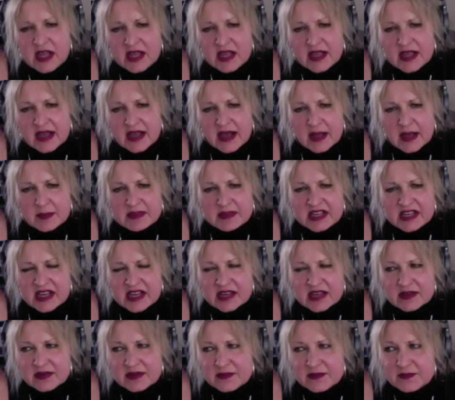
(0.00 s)
I mean,
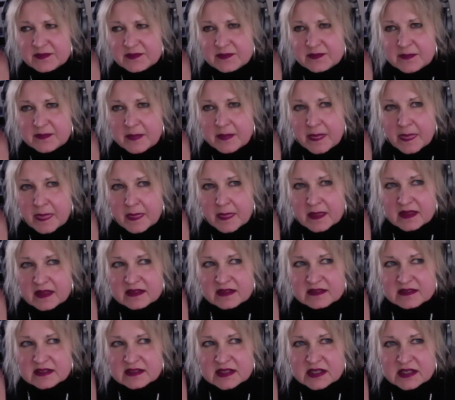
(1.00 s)

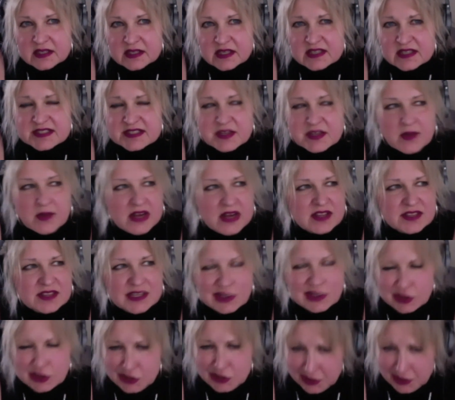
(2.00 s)
is there anything
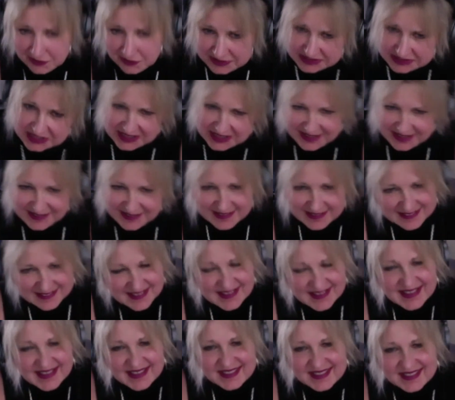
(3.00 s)
encouraging
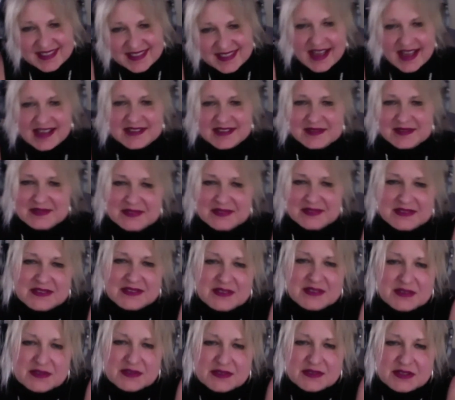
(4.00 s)
that
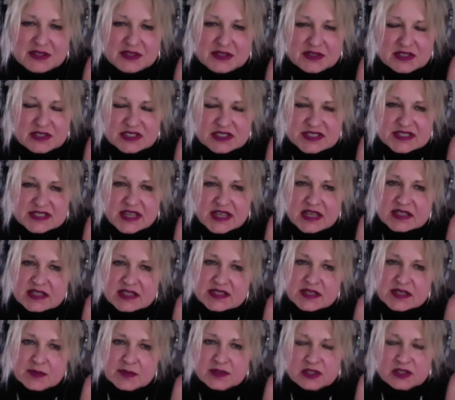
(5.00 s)
you could say to
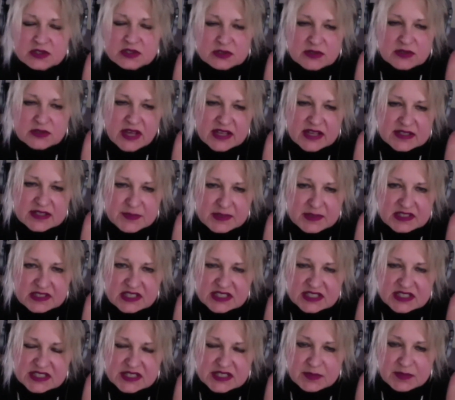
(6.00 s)
someone who has been
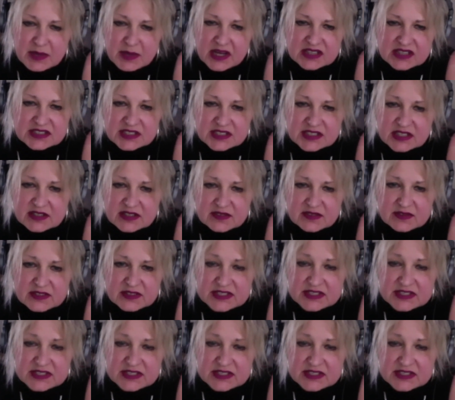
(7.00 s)
tested positive? It's